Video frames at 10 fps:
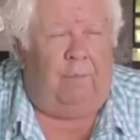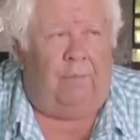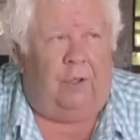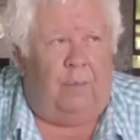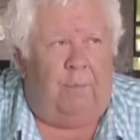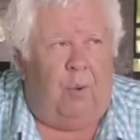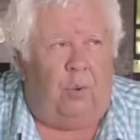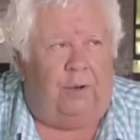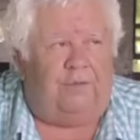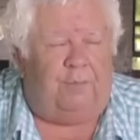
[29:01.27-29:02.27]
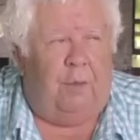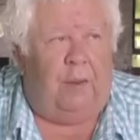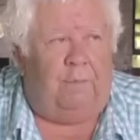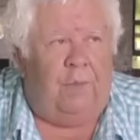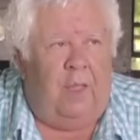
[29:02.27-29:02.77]
the components,
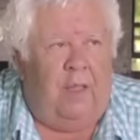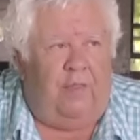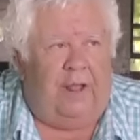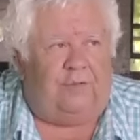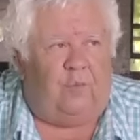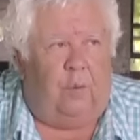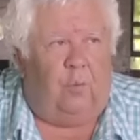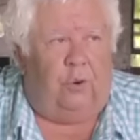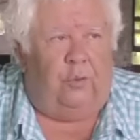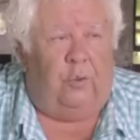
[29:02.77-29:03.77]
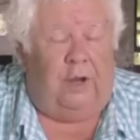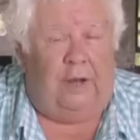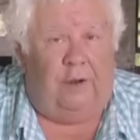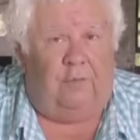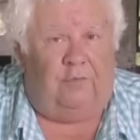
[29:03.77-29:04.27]
but that's what we're doing
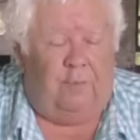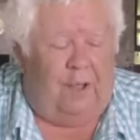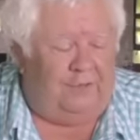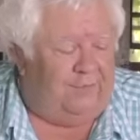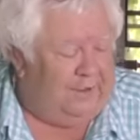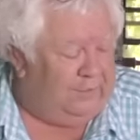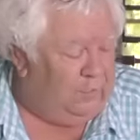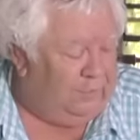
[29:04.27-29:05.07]
in those MOSFETs,